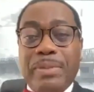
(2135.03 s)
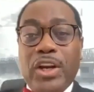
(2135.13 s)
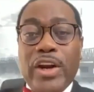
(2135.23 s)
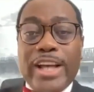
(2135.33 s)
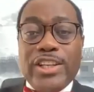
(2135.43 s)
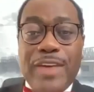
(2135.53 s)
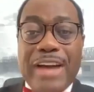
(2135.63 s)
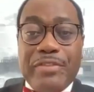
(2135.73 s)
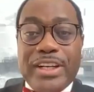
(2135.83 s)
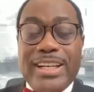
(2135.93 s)
millionaires of
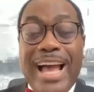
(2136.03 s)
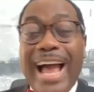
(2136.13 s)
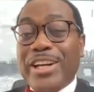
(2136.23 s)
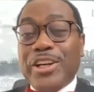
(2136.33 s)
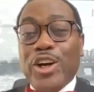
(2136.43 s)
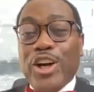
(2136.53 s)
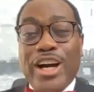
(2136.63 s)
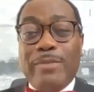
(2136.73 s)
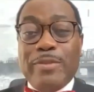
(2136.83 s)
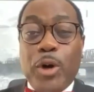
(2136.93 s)
Africa aren't going to
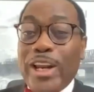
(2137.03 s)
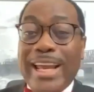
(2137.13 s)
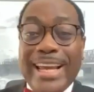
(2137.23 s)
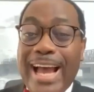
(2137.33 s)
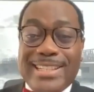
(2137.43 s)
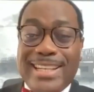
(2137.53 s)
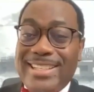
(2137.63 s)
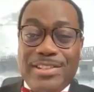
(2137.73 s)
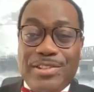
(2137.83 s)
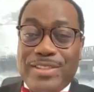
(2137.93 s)
come from oil and gas
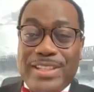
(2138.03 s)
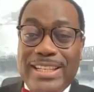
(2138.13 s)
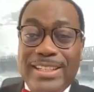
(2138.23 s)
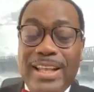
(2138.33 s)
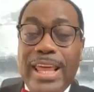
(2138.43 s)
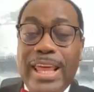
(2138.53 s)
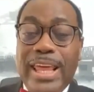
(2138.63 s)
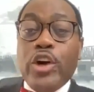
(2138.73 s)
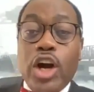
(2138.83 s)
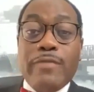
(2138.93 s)
industry.
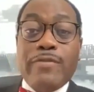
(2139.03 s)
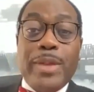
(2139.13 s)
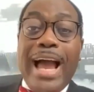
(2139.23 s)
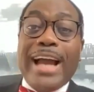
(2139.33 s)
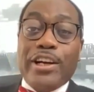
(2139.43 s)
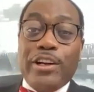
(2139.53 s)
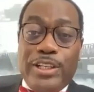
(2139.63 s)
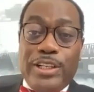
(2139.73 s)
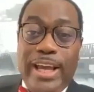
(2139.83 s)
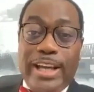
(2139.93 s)
They're going to come from the
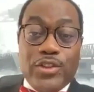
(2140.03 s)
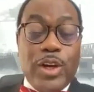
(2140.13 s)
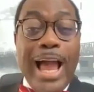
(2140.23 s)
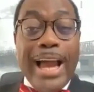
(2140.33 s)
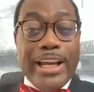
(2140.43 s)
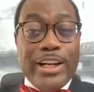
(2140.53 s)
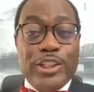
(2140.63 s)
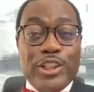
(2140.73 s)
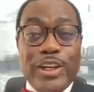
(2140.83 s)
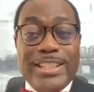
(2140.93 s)
agriculture sector. So
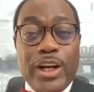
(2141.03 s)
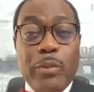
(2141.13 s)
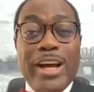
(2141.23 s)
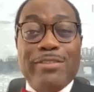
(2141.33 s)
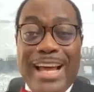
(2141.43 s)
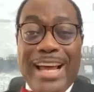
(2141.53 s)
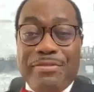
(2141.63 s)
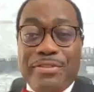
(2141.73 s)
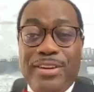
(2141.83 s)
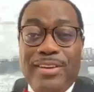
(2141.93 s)
agriculture is not a way of
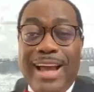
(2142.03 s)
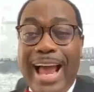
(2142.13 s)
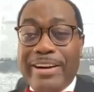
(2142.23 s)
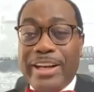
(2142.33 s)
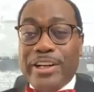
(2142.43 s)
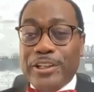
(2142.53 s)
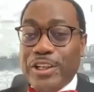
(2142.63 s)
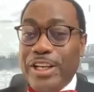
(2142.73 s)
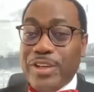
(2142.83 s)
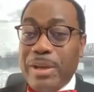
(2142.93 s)
life.
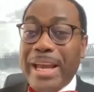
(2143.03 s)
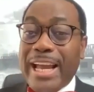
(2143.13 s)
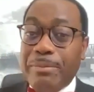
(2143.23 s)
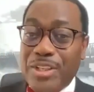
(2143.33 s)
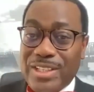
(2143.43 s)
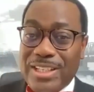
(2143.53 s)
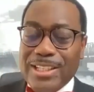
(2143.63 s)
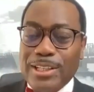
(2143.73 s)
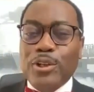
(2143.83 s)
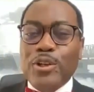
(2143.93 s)
Agriculture is a mega business.
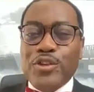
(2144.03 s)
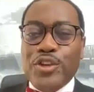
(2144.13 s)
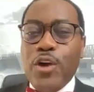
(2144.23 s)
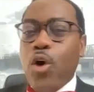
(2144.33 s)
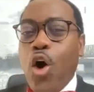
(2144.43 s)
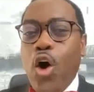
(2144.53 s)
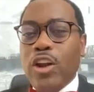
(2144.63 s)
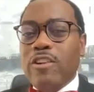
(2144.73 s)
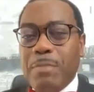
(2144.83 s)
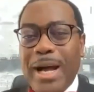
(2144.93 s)
So
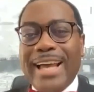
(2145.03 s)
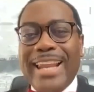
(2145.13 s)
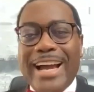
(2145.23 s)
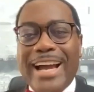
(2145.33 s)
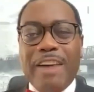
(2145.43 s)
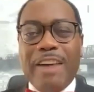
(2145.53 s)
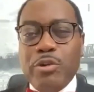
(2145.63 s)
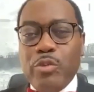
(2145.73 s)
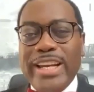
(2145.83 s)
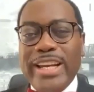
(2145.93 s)
all of my life, I've
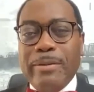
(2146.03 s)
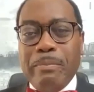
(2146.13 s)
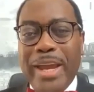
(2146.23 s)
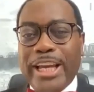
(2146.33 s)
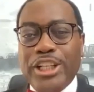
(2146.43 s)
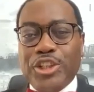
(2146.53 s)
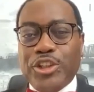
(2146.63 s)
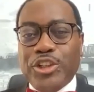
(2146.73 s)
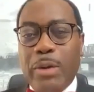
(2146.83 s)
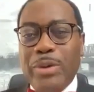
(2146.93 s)
been really making
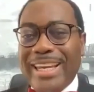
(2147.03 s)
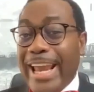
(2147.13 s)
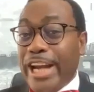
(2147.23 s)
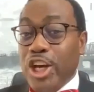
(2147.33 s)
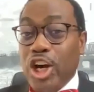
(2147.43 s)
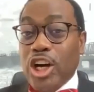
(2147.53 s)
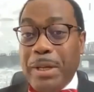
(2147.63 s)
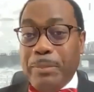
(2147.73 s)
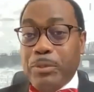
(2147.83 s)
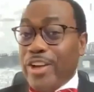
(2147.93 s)
sure that we can get young
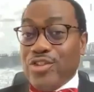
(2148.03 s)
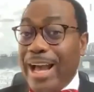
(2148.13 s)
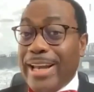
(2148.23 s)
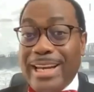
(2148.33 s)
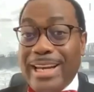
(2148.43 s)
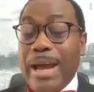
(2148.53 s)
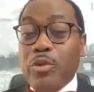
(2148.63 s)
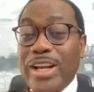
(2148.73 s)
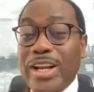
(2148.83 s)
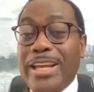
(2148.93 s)
people excited. And
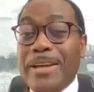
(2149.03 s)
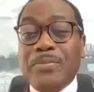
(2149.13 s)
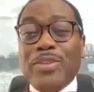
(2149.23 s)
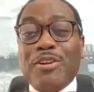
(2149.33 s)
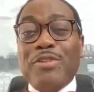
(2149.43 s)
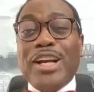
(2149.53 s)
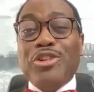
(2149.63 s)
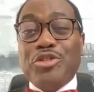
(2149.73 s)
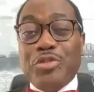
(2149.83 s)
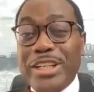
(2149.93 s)
I'm really very
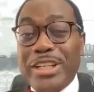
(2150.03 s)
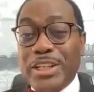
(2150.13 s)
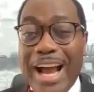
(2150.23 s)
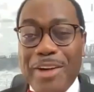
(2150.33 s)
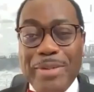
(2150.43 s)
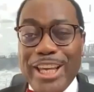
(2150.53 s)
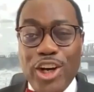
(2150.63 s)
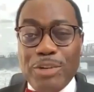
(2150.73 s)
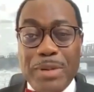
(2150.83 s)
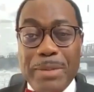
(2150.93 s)
thrilled with how many
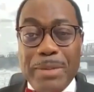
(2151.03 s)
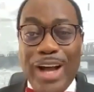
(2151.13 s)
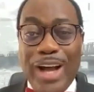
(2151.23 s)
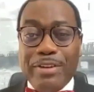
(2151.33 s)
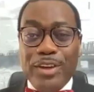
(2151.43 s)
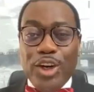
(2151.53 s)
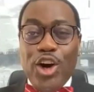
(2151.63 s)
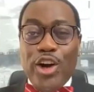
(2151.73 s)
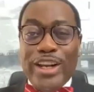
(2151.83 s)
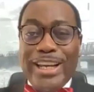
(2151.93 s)
young people have
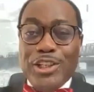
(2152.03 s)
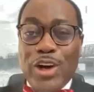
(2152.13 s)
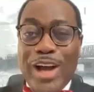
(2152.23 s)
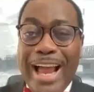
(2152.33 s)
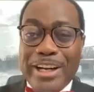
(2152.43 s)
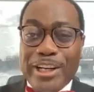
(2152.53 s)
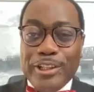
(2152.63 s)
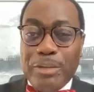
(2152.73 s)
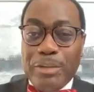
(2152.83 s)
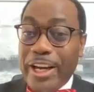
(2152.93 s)
gotten into
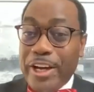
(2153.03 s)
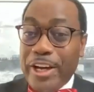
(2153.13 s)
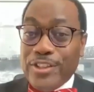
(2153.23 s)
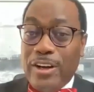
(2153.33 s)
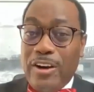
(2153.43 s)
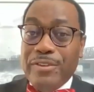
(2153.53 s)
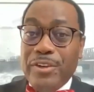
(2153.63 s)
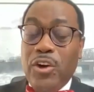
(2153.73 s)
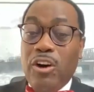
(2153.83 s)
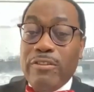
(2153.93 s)
agriculture because of
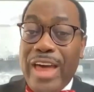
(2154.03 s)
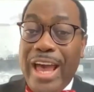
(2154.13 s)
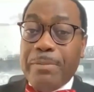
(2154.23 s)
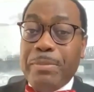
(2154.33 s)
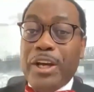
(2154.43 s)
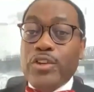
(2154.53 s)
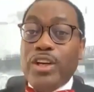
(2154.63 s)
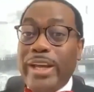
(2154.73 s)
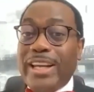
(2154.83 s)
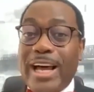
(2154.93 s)
that, because they
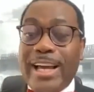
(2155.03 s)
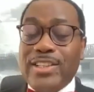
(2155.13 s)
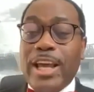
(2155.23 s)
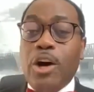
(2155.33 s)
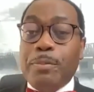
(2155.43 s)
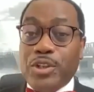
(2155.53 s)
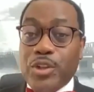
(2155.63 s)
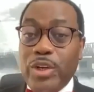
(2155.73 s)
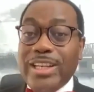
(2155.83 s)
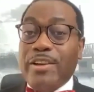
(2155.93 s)
realize there are
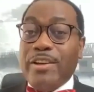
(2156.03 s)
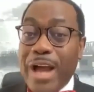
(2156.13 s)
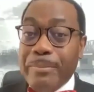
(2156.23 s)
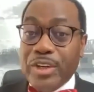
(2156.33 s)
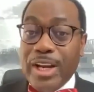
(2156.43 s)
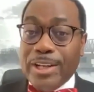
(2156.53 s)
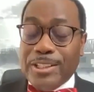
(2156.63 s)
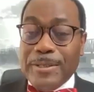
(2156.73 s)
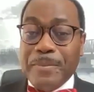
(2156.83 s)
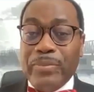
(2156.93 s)
opportunities in farm
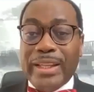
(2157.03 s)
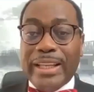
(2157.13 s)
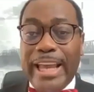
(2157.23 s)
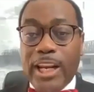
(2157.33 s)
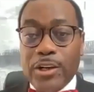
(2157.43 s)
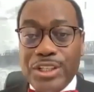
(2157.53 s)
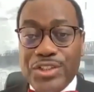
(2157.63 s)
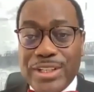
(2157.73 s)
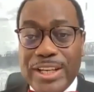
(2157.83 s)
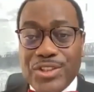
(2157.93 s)
production, in
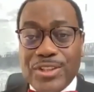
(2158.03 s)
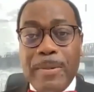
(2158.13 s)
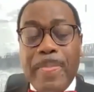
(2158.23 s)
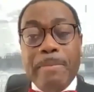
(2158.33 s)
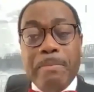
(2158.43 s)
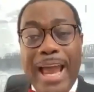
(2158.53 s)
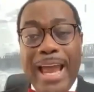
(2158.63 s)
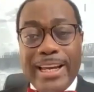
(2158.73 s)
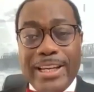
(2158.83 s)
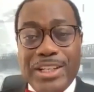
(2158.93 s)
logistics, in
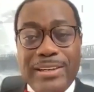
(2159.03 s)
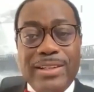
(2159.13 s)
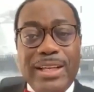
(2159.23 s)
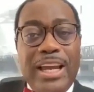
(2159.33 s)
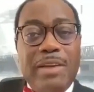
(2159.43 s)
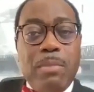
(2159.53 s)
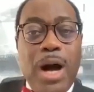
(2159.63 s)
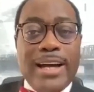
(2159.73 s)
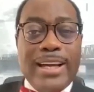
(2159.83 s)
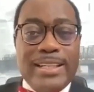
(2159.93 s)
packaging, in
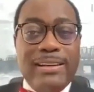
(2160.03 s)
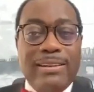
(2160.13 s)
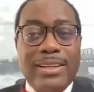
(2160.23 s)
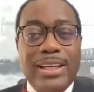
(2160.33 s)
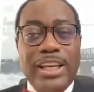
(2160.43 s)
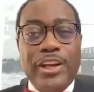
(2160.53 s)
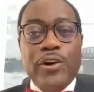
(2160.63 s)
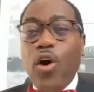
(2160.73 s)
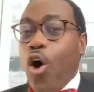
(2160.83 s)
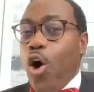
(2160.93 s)
marketing, you
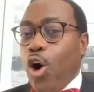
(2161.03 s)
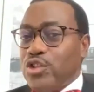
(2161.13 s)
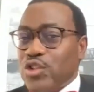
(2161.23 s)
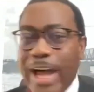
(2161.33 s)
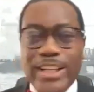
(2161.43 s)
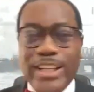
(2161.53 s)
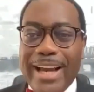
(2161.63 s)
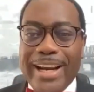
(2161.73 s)
know, all sides of